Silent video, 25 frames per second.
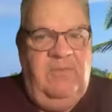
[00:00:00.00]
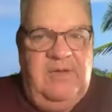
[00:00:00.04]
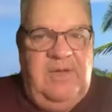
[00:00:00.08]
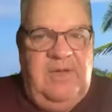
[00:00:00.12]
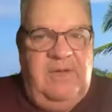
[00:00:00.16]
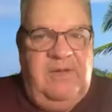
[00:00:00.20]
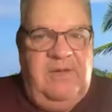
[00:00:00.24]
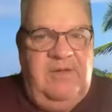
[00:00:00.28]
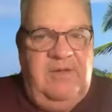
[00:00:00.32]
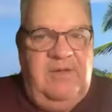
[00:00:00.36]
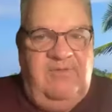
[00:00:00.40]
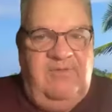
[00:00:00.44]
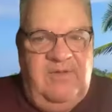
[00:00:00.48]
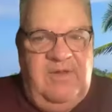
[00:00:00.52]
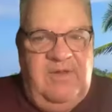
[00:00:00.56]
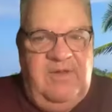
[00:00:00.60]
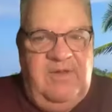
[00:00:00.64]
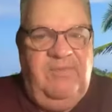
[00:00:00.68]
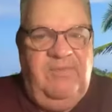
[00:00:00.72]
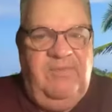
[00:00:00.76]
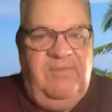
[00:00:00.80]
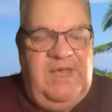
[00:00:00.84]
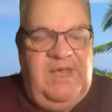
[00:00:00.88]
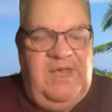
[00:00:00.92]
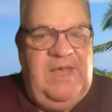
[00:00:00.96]
know, you seem
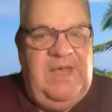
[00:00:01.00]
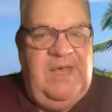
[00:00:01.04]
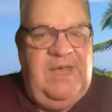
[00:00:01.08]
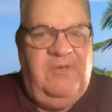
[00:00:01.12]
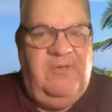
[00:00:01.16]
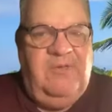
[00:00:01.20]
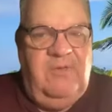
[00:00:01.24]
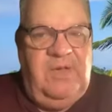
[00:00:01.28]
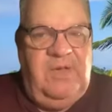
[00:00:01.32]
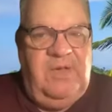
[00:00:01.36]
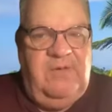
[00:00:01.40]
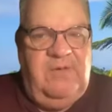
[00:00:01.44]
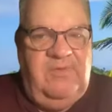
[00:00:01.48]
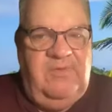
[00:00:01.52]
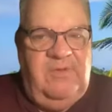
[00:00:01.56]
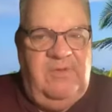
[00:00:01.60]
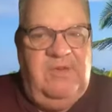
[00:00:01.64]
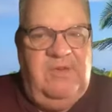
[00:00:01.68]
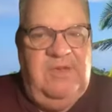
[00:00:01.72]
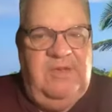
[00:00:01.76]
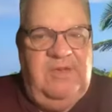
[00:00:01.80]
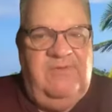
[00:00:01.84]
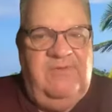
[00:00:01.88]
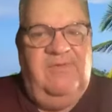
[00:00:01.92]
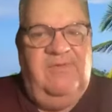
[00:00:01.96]
pretty angry. You
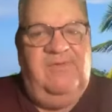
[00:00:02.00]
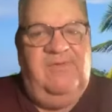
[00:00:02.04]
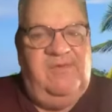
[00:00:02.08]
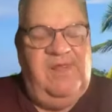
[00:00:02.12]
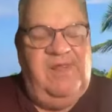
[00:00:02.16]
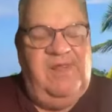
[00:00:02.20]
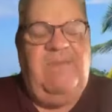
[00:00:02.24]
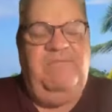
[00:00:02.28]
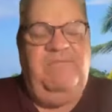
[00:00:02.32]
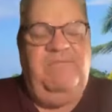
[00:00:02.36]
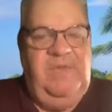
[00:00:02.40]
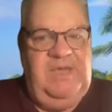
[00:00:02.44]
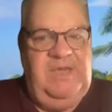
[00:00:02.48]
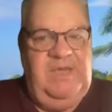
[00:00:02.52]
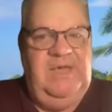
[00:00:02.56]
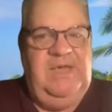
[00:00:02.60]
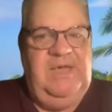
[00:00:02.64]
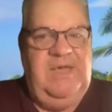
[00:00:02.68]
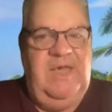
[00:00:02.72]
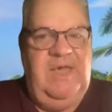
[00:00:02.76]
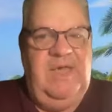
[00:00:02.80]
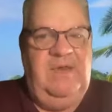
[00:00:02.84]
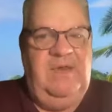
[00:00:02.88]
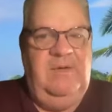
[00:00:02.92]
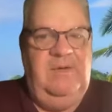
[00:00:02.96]
need to slap me
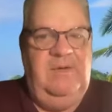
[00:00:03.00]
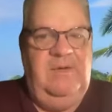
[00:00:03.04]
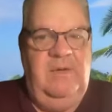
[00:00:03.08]
again.